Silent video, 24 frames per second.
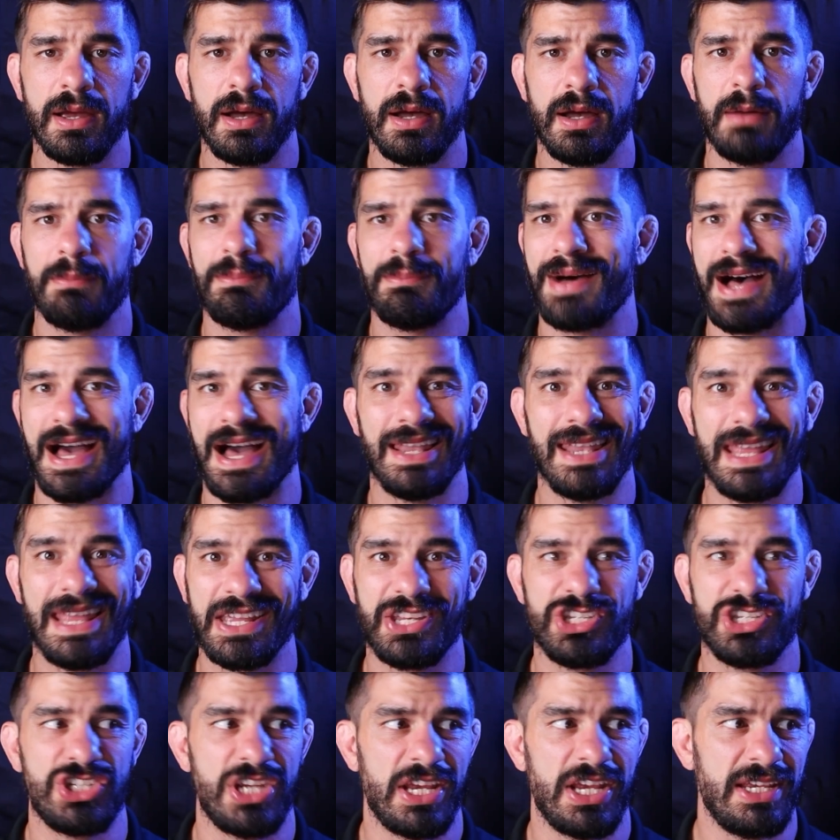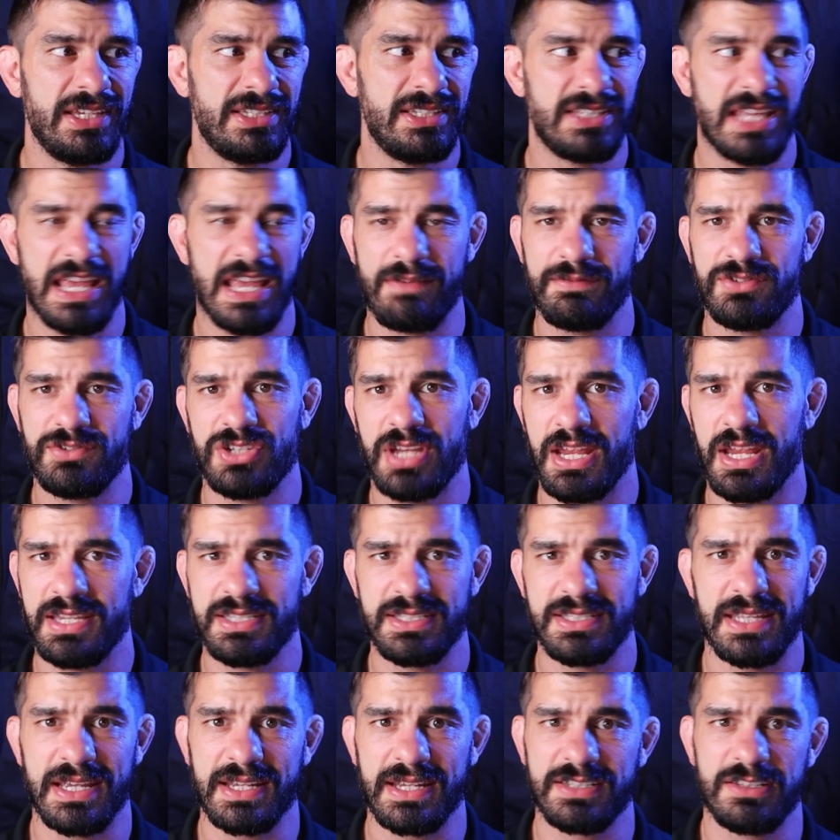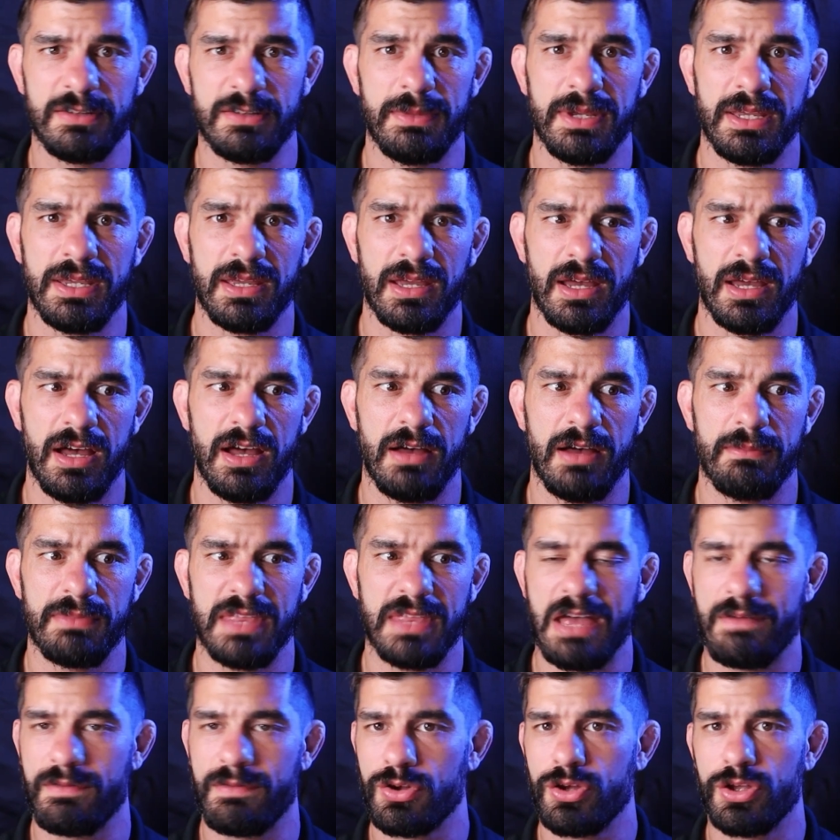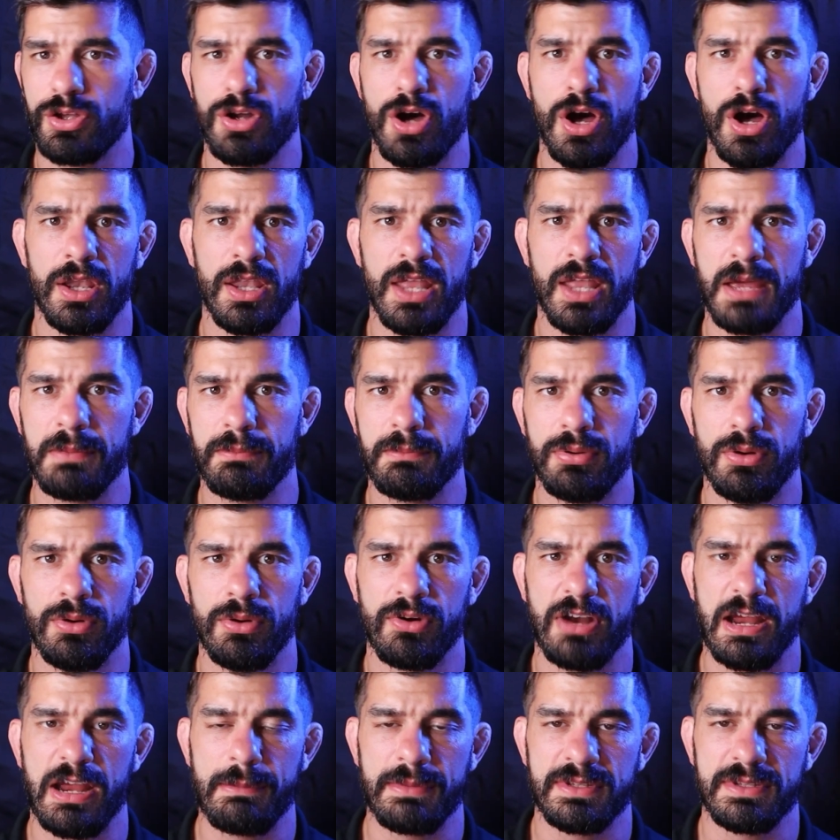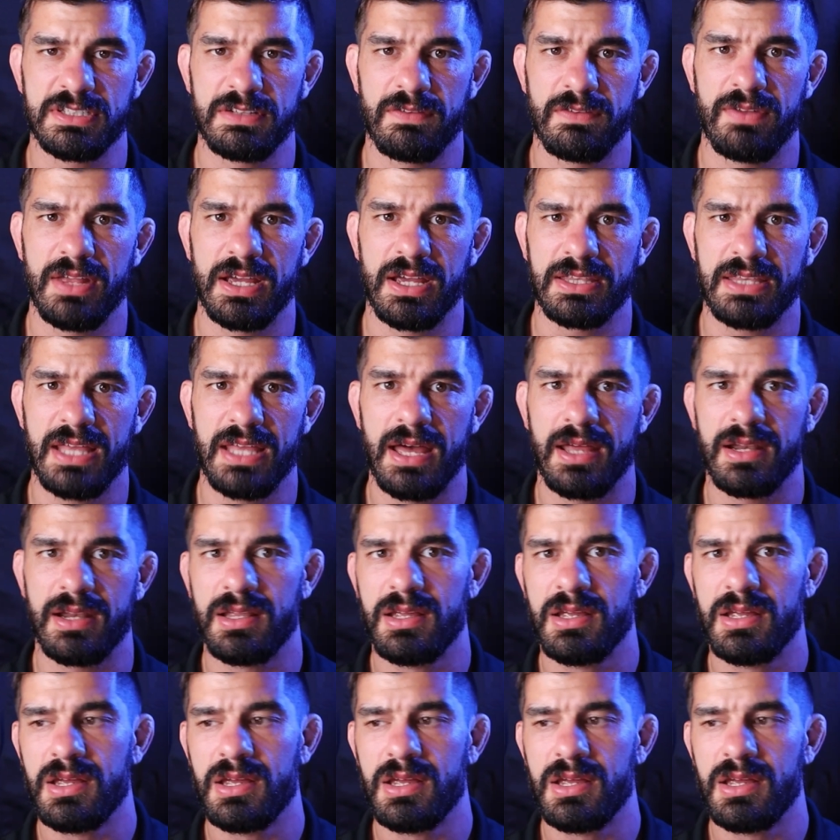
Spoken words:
I like Chase. They have Chase next to me. They have a good online program and stuff like that.